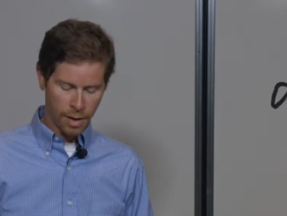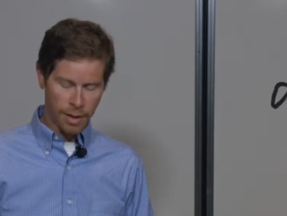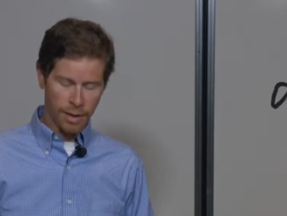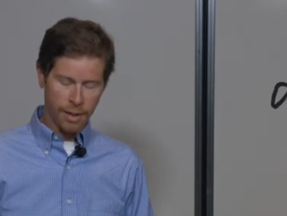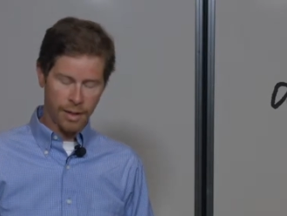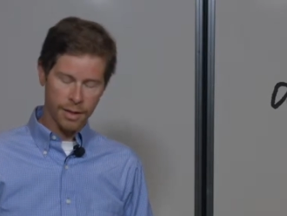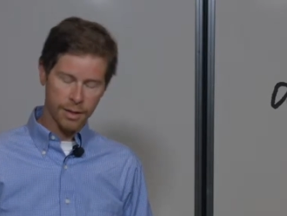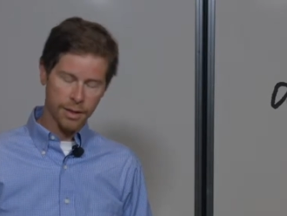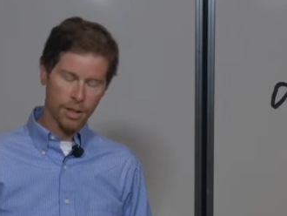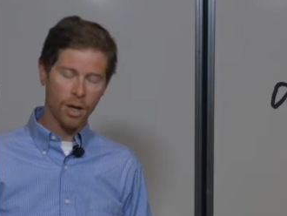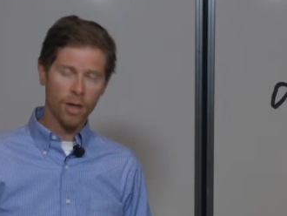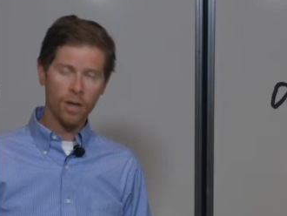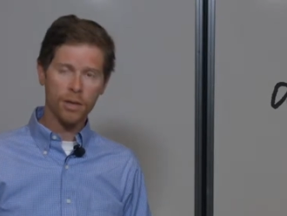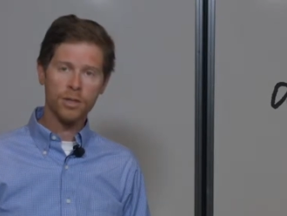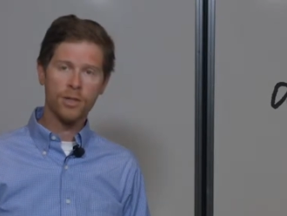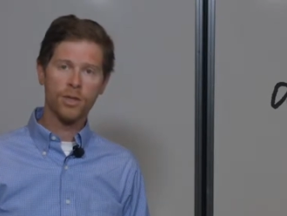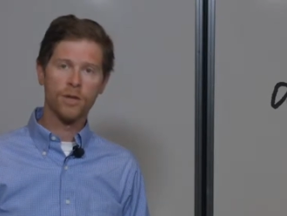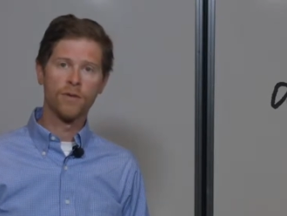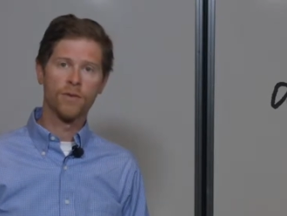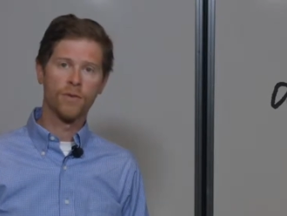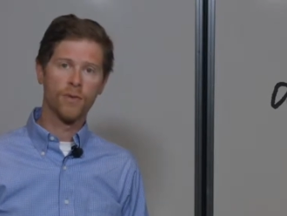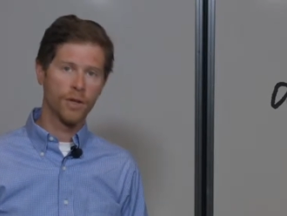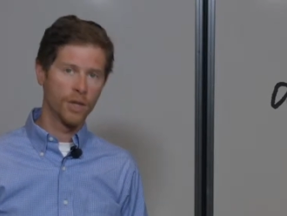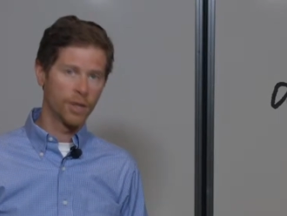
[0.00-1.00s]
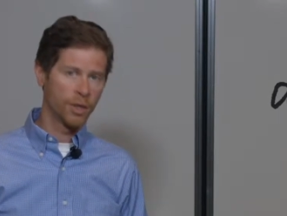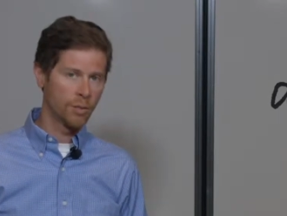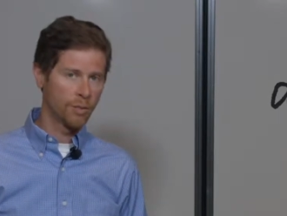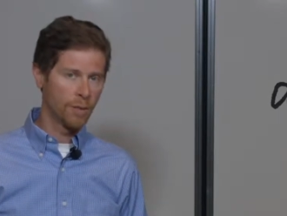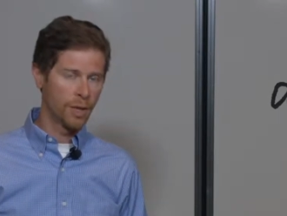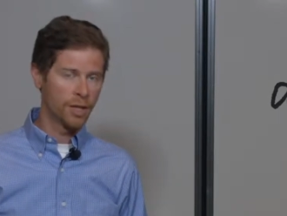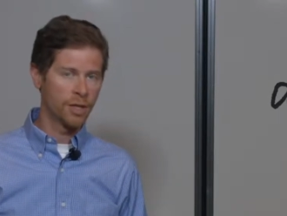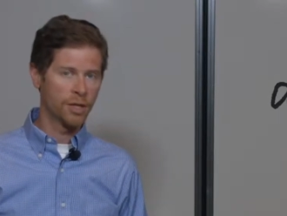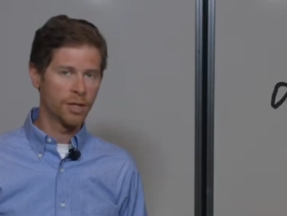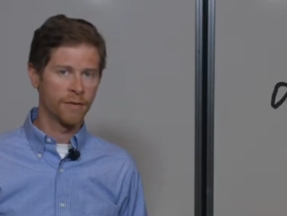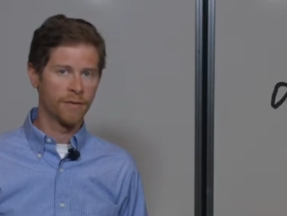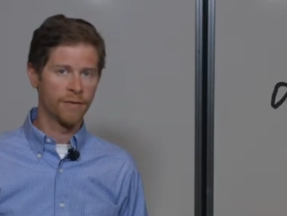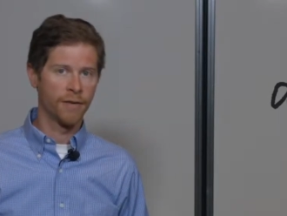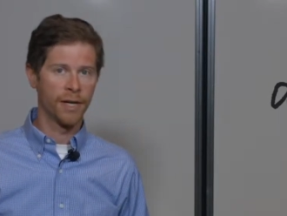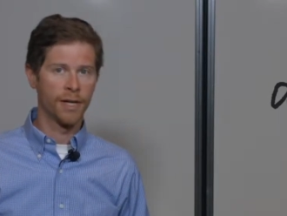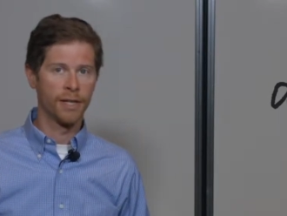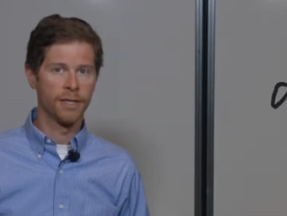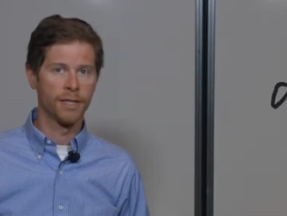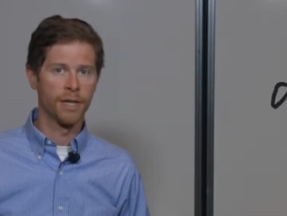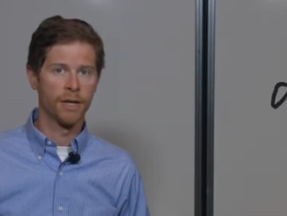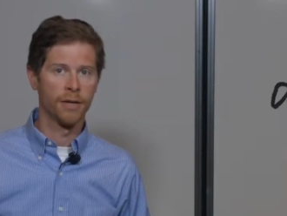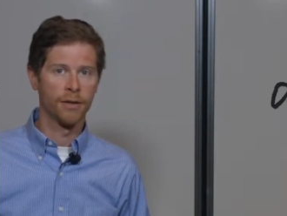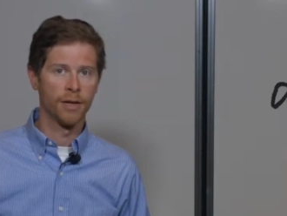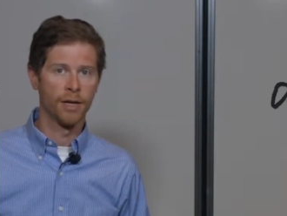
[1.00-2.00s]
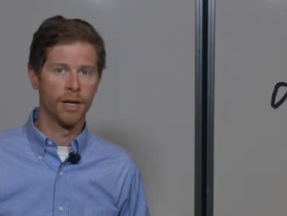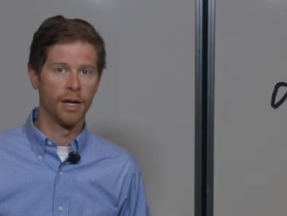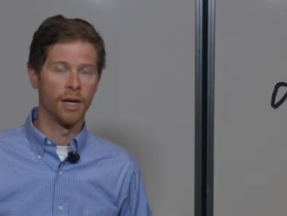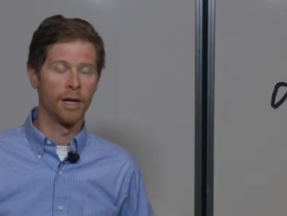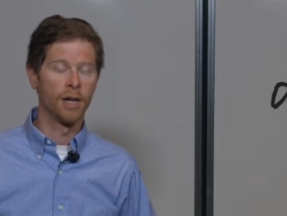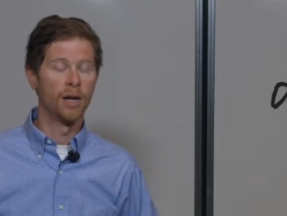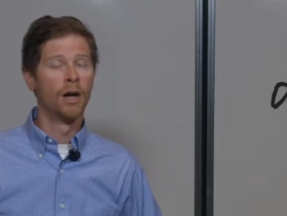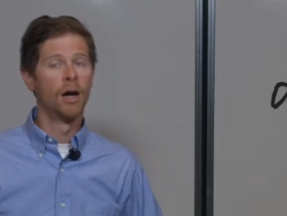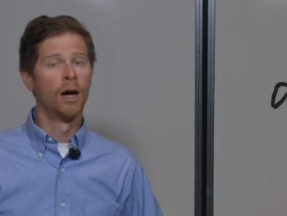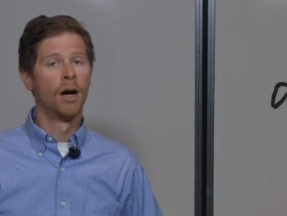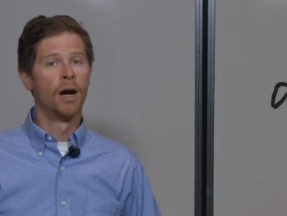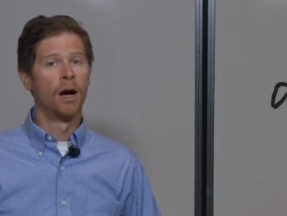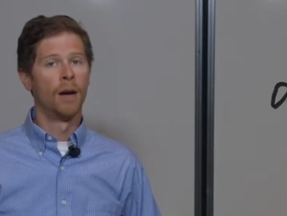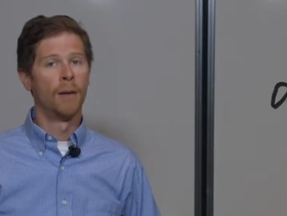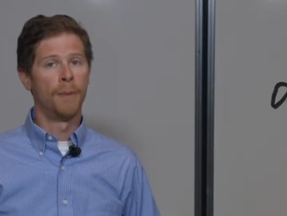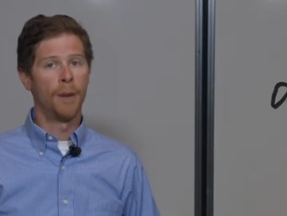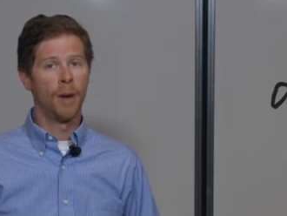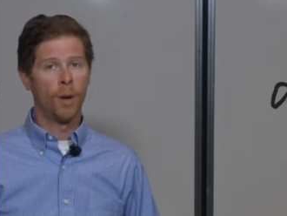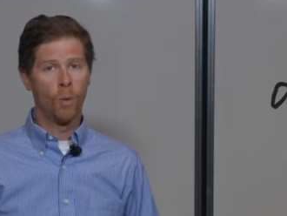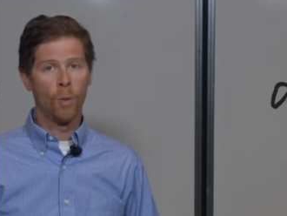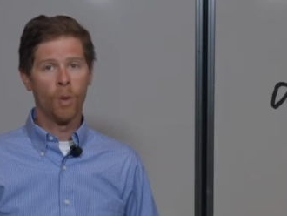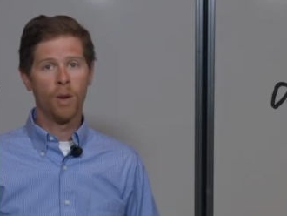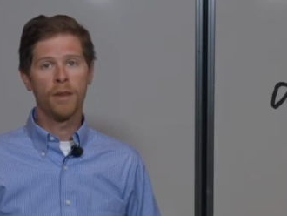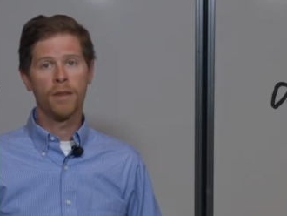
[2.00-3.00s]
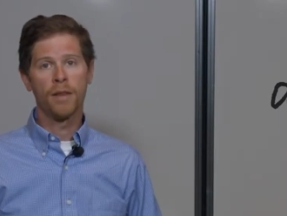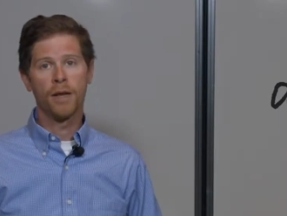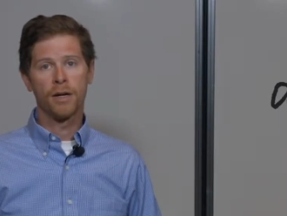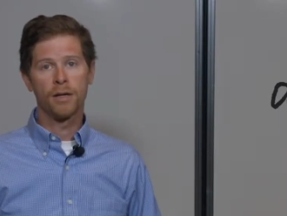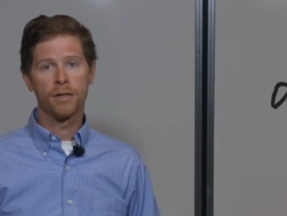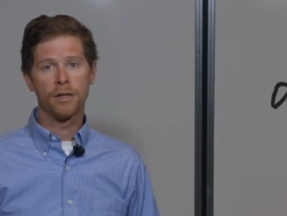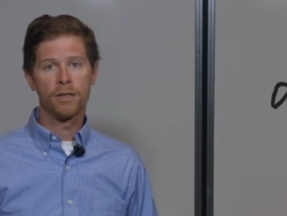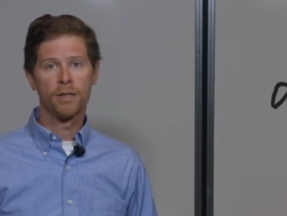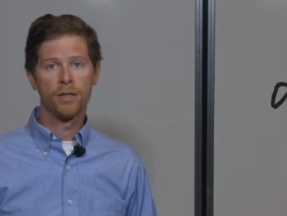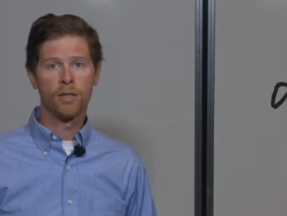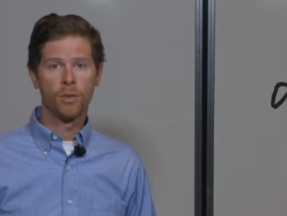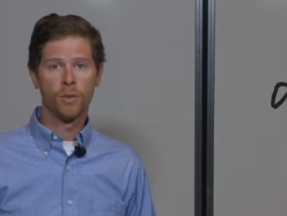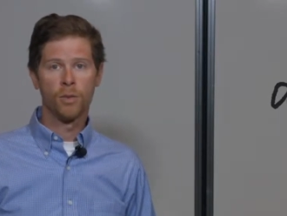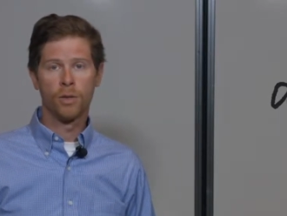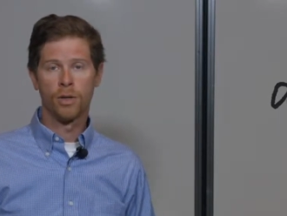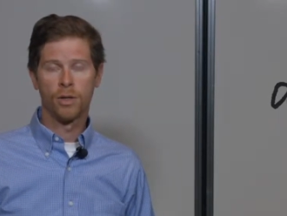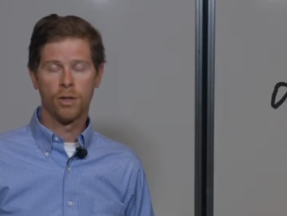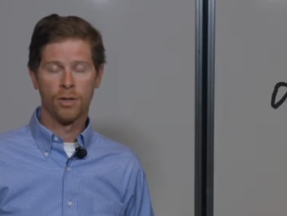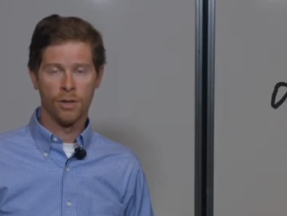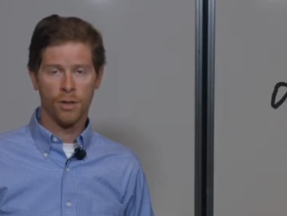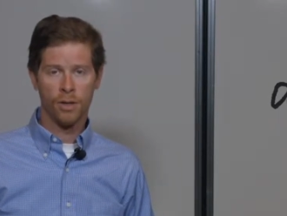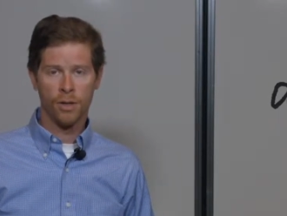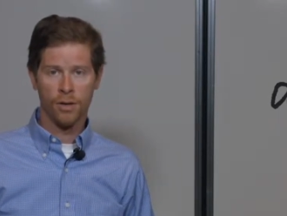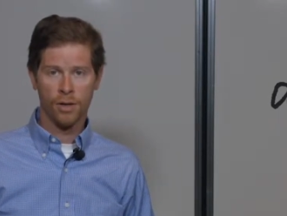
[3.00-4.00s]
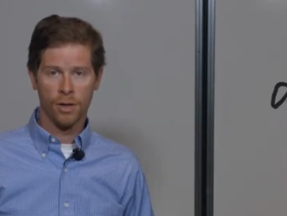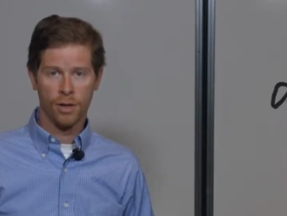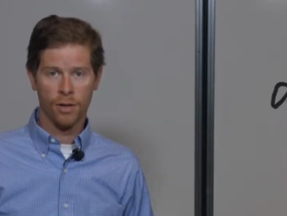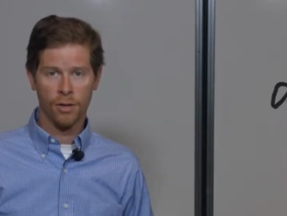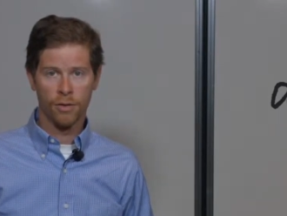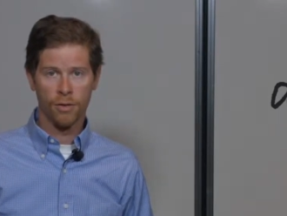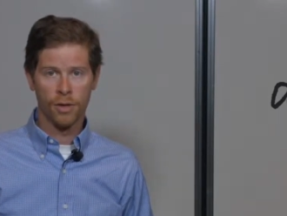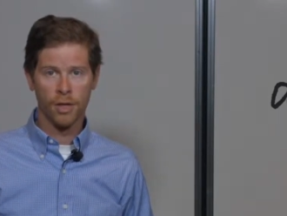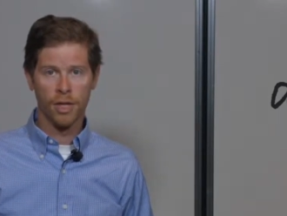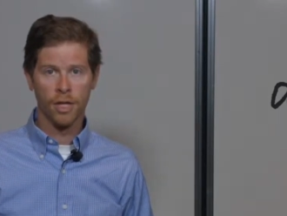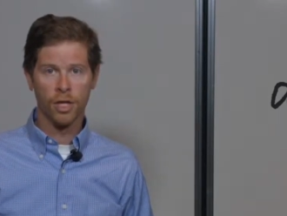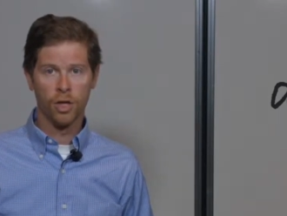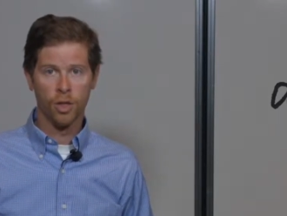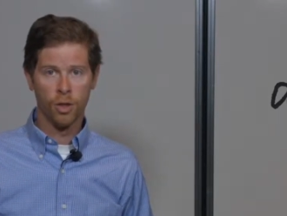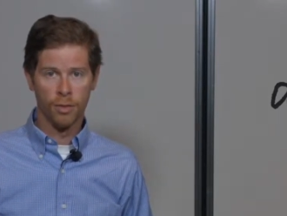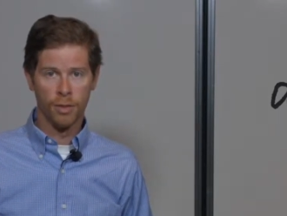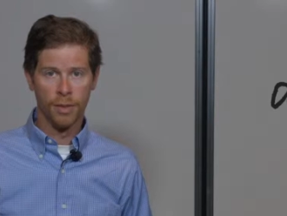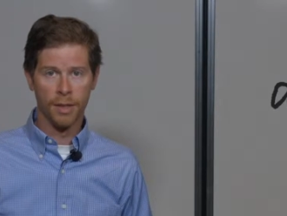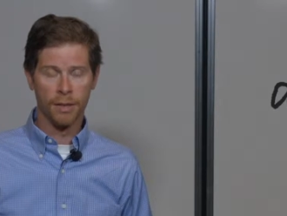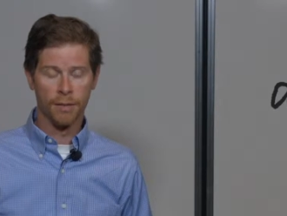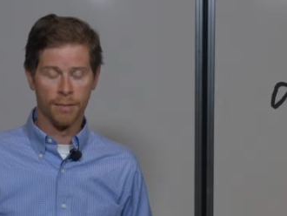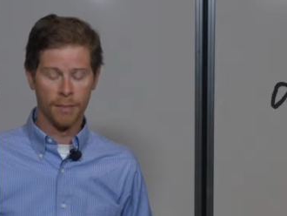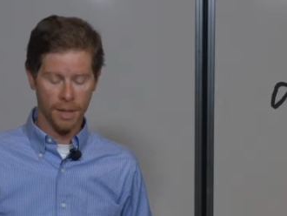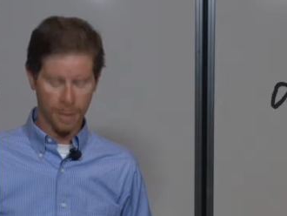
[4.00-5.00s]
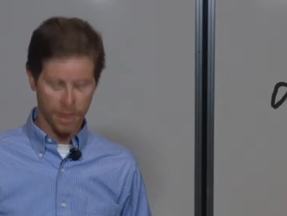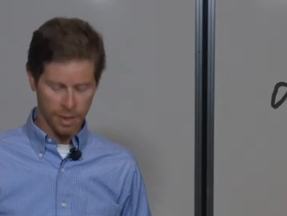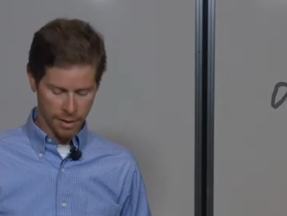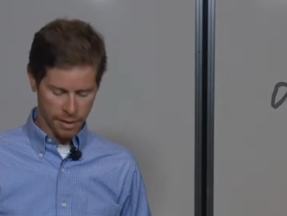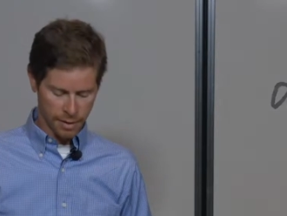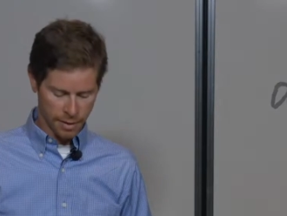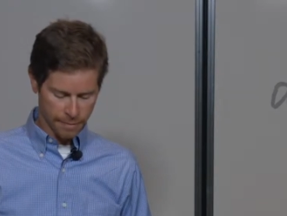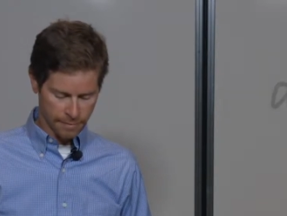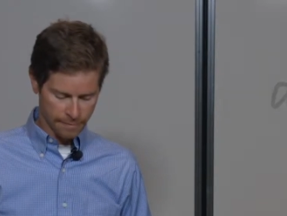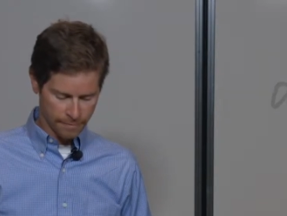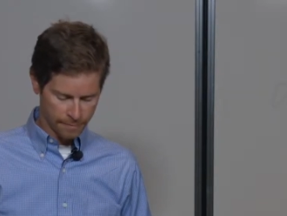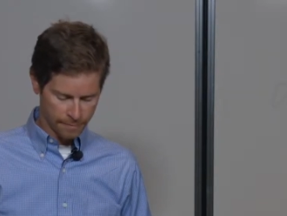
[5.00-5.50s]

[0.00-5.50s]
That's also, for you metric fans out there, about 1,233 cubic meters.